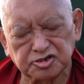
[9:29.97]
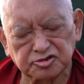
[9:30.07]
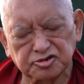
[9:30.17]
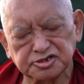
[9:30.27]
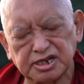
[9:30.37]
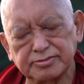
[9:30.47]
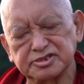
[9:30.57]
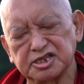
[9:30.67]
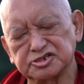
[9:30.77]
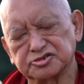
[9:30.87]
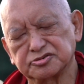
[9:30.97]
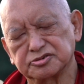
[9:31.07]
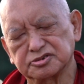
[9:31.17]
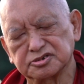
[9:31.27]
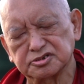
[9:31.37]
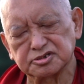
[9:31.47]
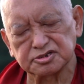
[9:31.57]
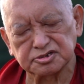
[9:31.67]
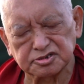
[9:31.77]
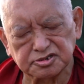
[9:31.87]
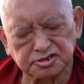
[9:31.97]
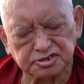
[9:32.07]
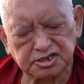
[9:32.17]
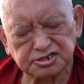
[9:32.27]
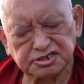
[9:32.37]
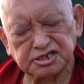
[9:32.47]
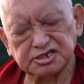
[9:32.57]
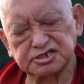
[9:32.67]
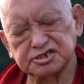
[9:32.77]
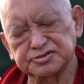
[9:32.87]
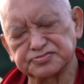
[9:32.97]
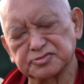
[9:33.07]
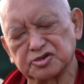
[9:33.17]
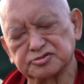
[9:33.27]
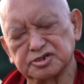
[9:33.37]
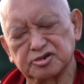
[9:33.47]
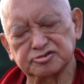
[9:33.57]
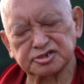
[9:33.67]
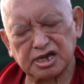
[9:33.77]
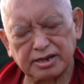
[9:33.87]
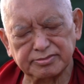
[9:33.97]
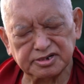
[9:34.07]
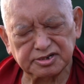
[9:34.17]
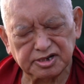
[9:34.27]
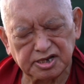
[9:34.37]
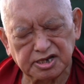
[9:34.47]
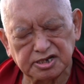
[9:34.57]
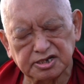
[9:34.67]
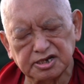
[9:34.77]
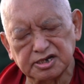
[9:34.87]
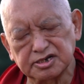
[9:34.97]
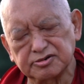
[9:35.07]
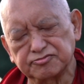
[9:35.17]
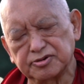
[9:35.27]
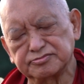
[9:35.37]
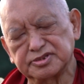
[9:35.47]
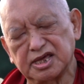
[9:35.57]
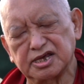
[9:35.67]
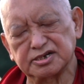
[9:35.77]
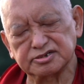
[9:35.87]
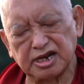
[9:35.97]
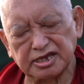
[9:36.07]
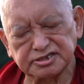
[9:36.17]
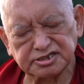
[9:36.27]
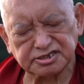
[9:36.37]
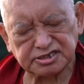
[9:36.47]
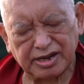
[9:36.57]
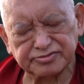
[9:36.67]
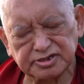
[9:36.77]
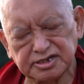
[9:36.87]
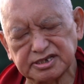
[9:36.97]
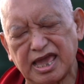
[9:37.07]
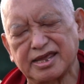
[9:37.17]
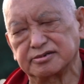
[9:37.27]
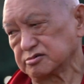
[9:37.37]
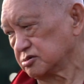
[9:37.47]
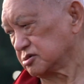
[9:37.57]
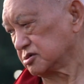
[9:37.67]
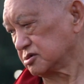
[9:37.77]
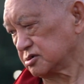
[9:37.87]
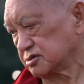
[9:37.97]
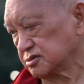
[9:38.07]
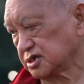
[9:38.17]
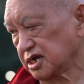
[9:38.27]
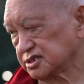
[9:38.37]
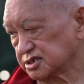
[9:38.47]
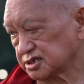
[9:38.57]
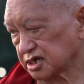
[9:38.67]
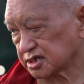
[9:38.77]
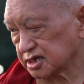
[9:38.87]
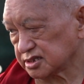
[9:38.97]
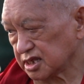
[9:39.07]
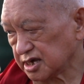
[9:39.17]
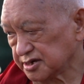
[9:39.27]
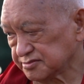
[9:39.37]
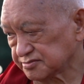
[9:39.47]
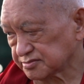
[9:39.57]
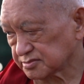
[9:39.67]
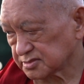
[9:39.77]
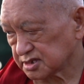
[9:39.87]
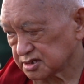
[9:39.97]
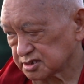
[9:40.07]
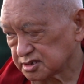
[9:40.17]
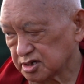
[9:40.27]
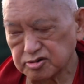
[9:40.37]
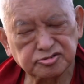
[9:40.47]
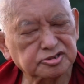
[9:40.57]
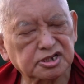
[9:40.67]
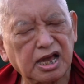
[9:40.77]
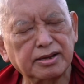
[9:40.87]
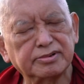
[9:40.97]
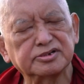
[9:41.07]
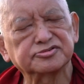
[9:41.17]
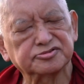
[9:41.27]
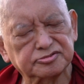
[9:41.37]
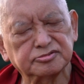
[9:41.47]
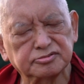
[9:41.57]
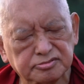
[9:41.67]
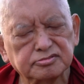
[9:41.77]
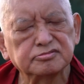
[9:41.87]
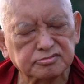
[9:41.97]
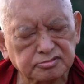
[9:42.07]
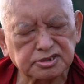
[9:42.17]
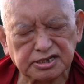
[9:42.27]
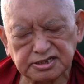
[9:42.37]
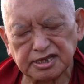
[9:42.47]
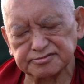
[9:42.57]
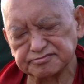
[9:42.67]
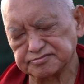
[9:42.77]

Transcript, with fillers: contamination, the seed of delusion, karma, uh, from there rises suffering again, rises again uh, delusion, karma. So like that.